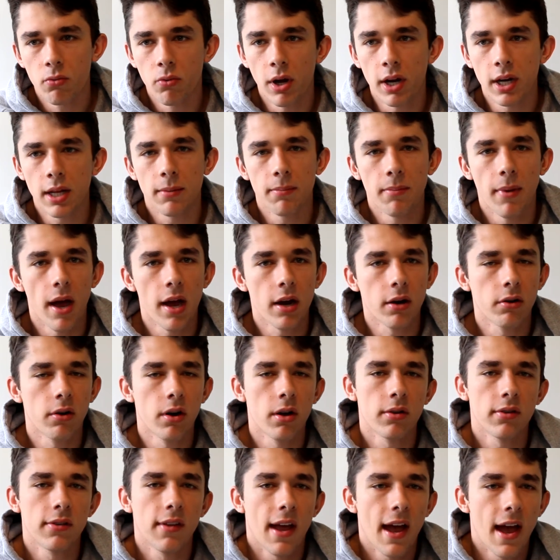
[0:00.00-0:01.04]
running
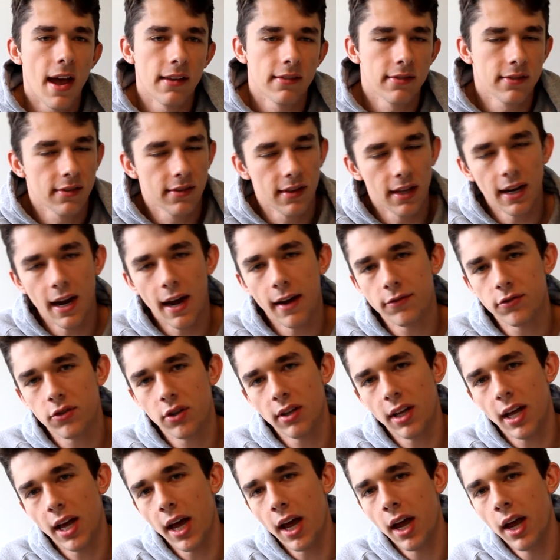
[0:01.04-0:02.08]
background tasks, then after
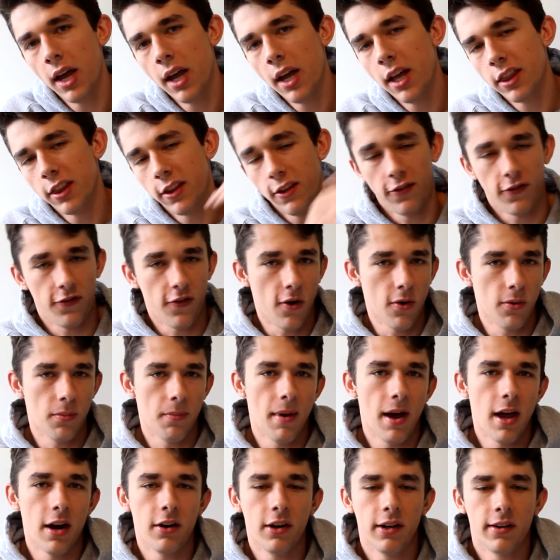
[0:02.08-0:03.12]
that, the phone
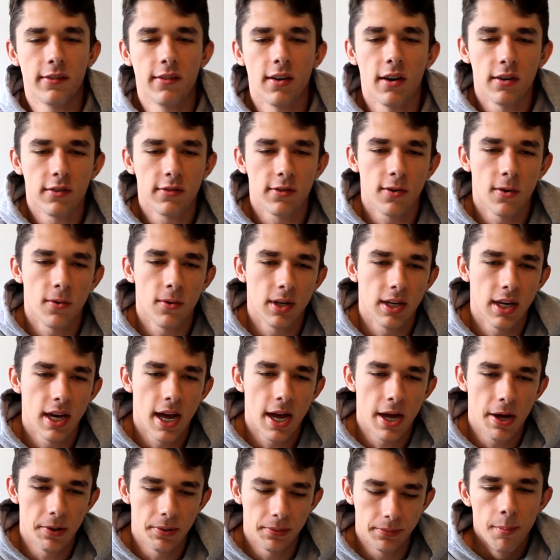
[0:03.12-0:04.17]
battery starts going
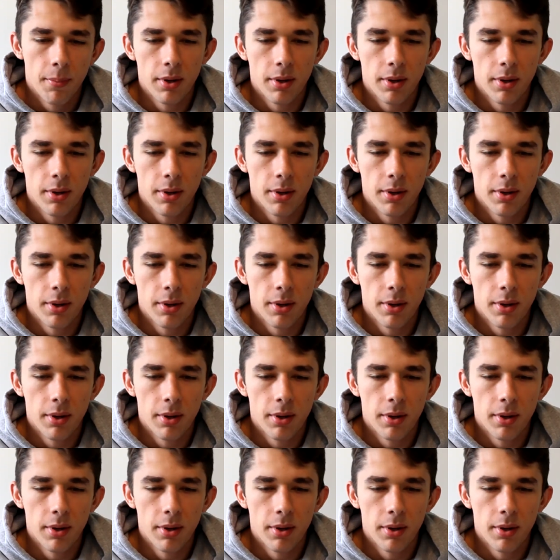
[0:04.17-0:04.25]
down.